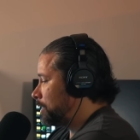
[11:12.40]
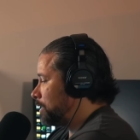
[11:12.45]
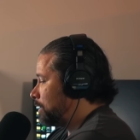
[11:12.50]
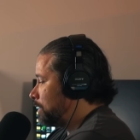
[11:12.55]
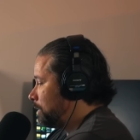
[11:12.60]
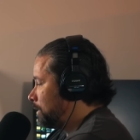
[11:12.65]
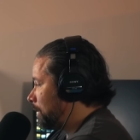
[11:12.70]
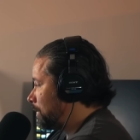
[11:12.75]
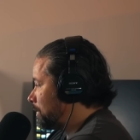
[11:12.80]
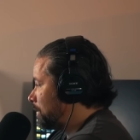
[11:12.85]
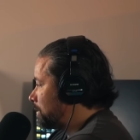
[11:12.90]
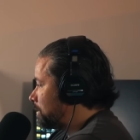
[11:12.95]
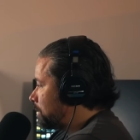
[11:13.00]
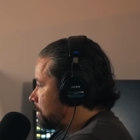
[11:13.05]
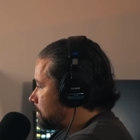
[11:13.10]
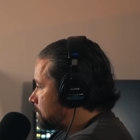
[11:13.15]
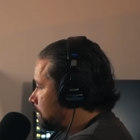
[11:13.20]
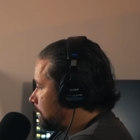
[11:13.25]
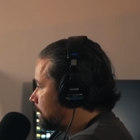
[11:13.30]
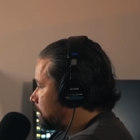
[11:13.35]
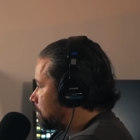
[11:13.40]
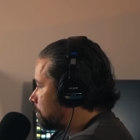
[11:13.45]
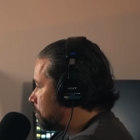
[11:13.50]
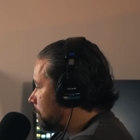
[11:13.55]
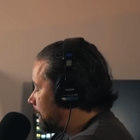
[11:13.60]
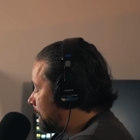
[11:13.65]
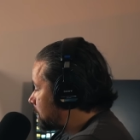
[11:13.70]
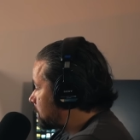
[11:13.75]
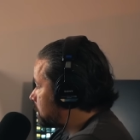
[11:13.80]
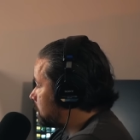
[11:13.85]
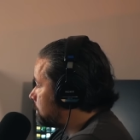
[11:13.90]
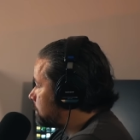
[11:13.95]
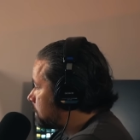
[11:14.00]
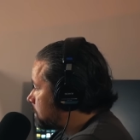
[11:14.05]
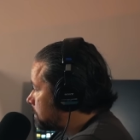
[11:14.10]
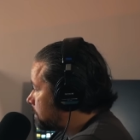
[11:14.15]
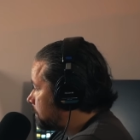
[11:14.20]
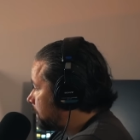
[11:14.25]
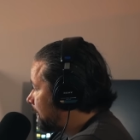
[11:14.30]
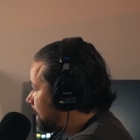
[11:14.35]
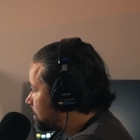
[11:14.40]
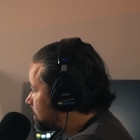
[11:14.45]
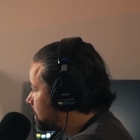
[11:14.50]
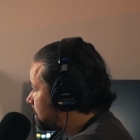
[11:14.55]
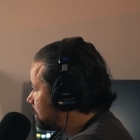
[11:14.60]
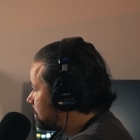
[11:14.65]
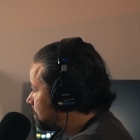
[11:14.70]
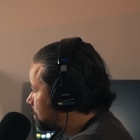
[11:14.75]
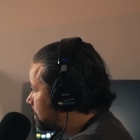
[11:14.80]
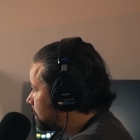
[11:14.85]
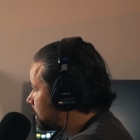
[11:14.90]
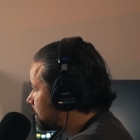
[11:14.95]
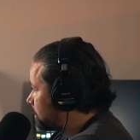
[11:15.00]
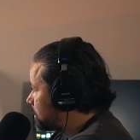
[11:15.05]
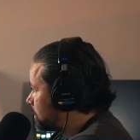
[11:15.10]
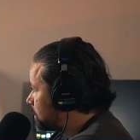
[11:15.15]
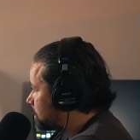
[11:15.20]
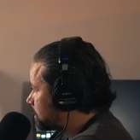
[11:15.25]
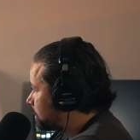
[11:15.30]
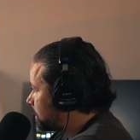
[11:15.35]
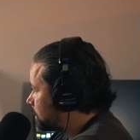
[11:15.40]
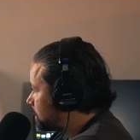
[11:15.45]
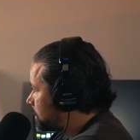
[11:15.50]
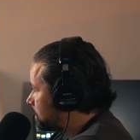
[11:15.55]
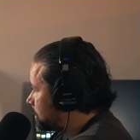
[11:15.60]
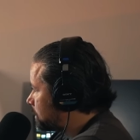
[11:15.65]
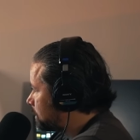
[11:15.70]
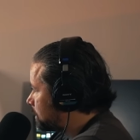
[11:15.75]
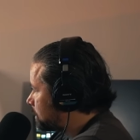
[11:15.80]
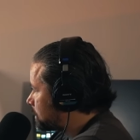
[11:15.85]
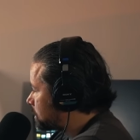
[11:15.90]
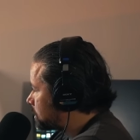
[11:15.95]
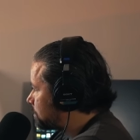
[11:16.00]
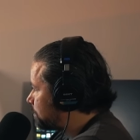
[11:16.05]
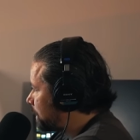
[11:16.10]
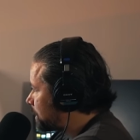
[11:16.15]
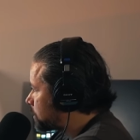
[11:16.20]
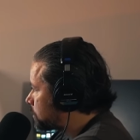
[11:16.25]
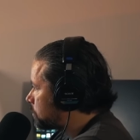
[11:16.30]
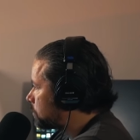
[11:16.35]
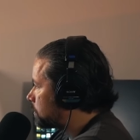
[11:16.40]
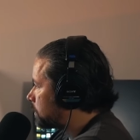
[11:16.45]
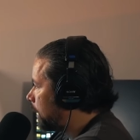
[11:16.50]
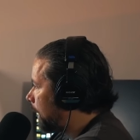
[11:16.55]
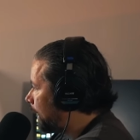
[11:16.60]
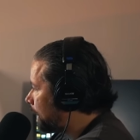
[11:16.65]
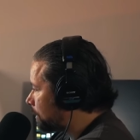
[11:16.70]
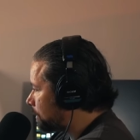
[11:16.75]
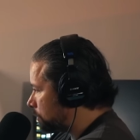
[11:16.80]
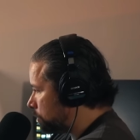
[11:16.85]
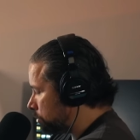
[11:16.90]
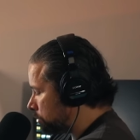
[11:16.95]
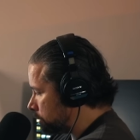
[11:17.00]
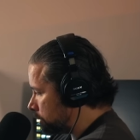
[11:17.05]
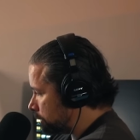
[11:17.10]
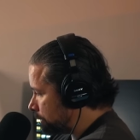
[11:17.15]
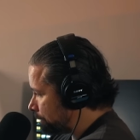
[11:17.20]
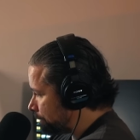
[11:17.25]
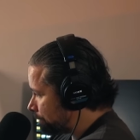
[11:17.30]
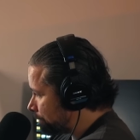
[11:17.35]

not that she's like the black sheep of the family, but just that she's in this special category